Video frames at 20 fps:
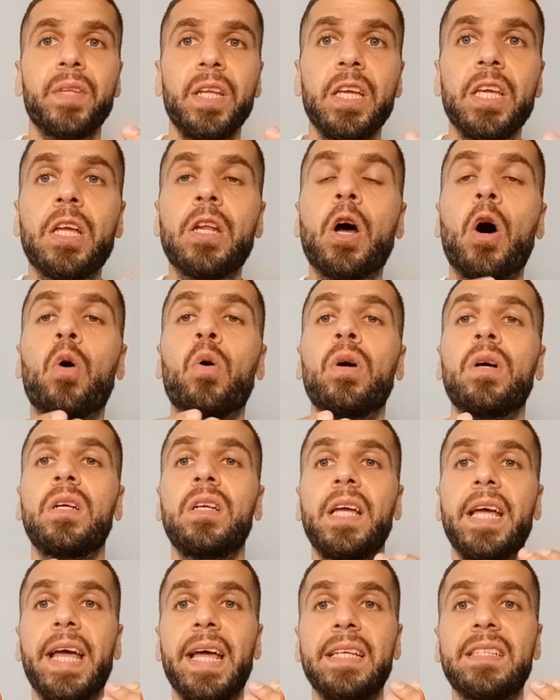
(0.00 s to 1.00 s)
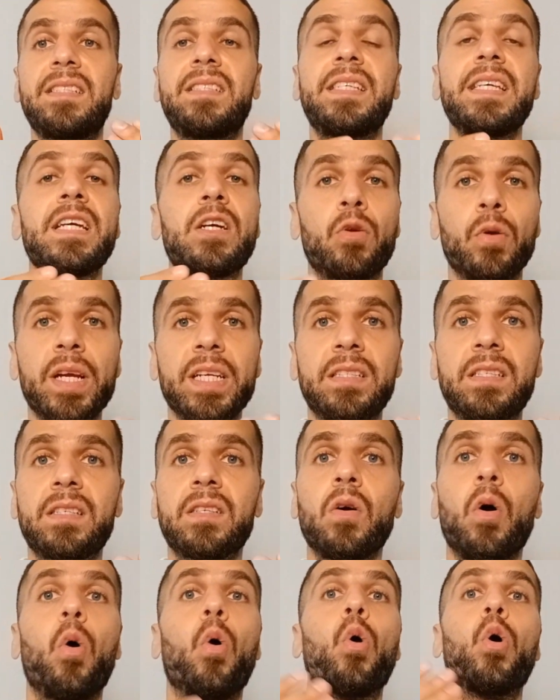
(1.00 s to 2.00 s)
you know
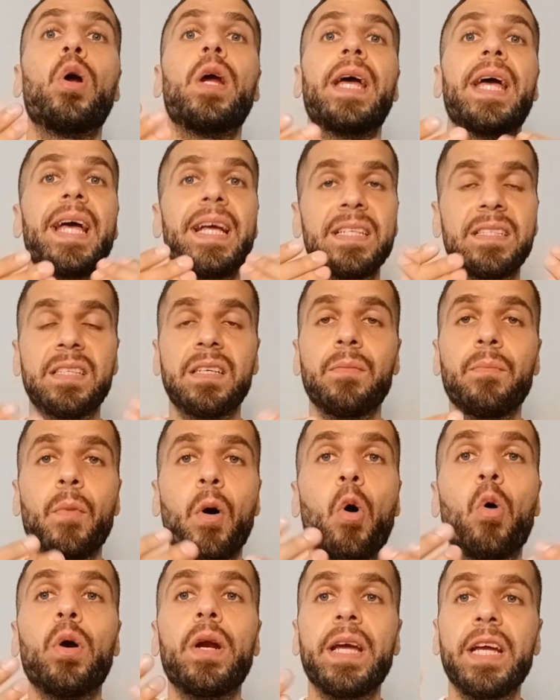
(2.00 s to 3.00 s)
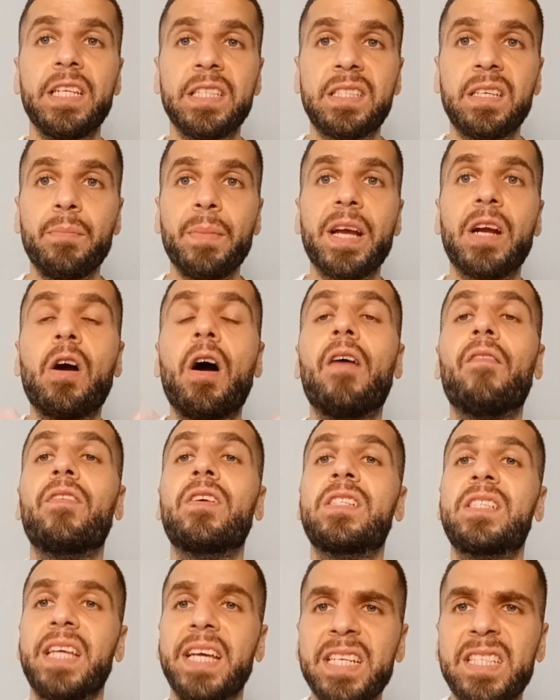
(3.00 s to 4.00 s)
secrets or intimate or intimate
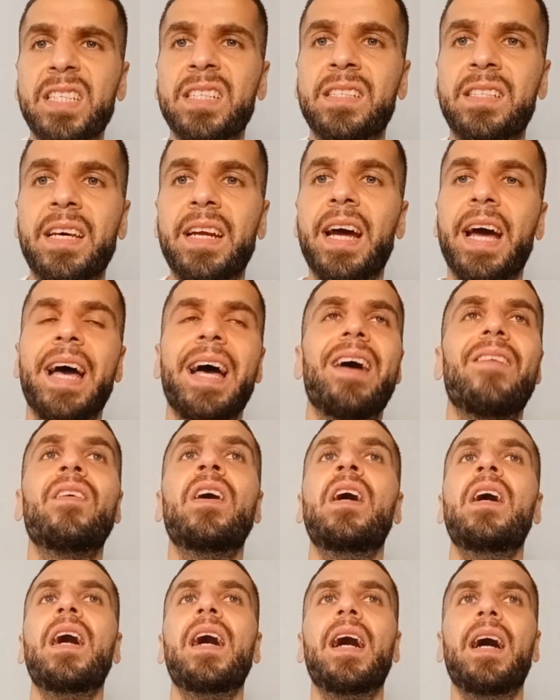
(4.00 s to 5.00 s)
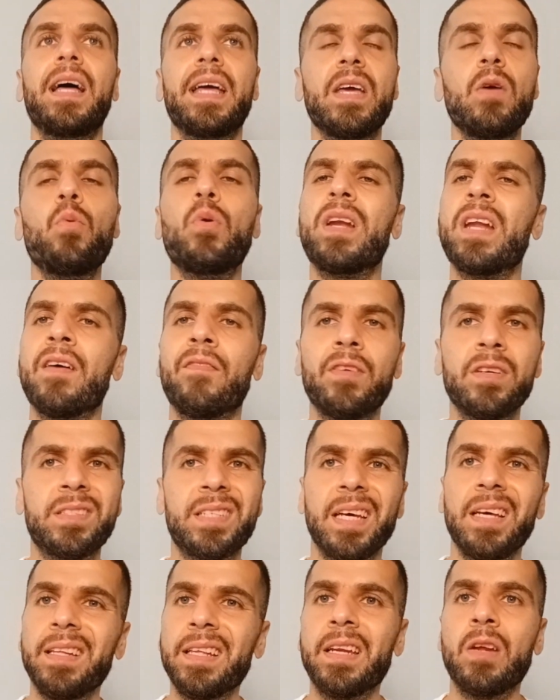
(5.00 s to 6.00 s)
conversations that i have he would never
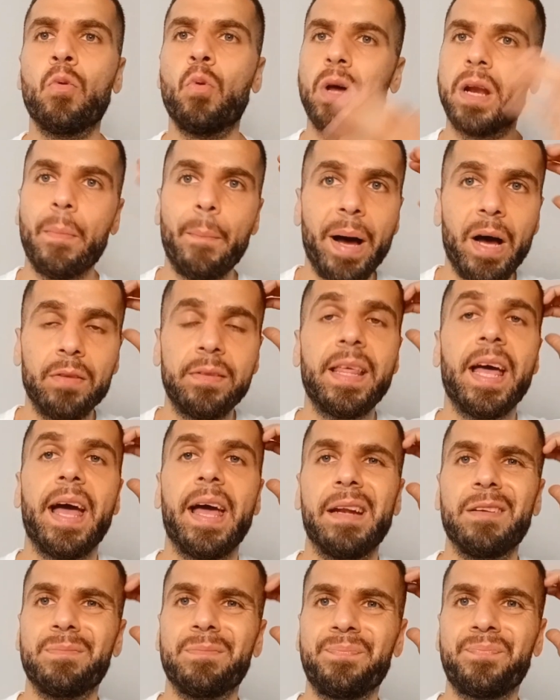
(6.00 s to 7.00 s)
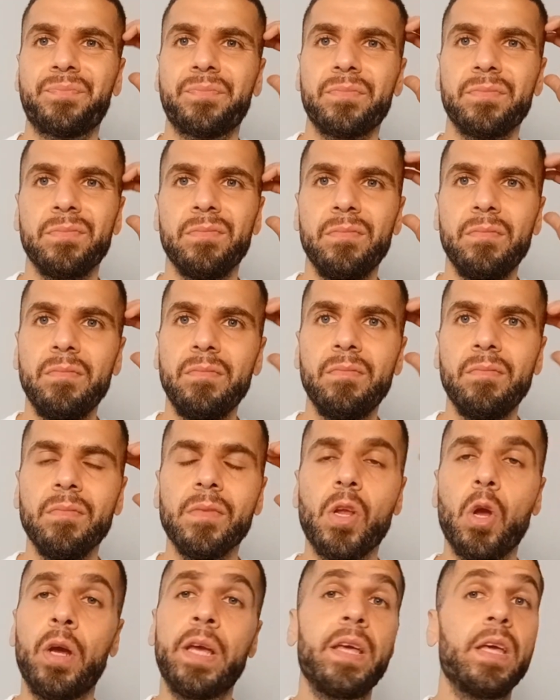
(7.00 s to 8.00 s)
tell anyone about that
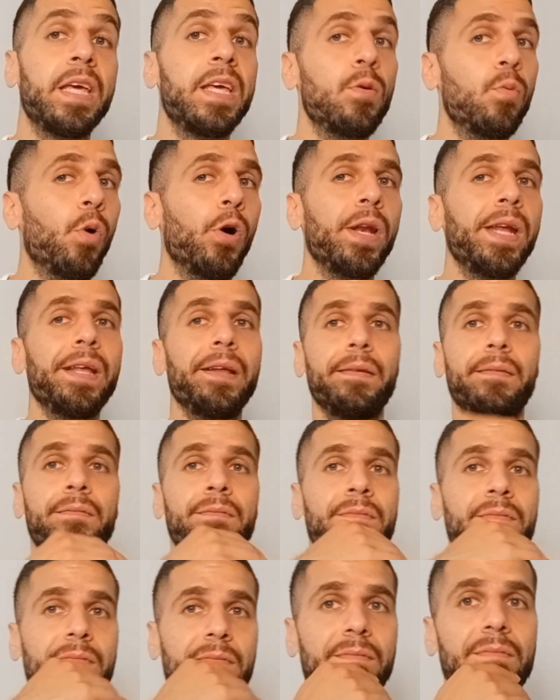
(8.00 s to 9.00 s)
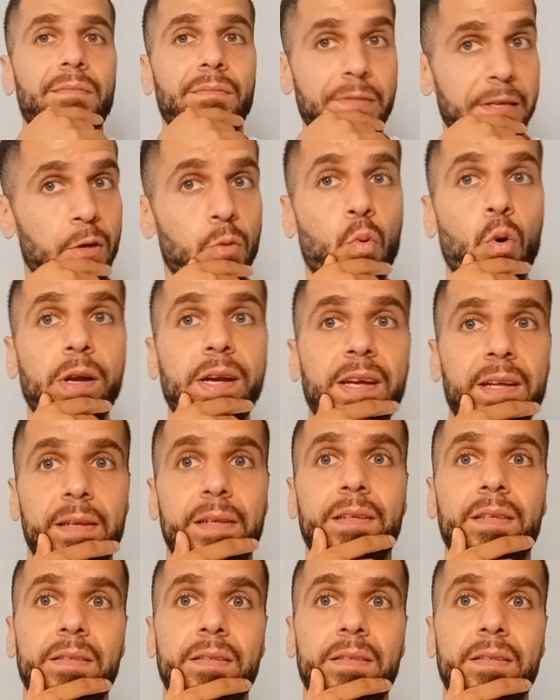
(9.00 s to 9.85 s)
he he wouldn't he wouldn't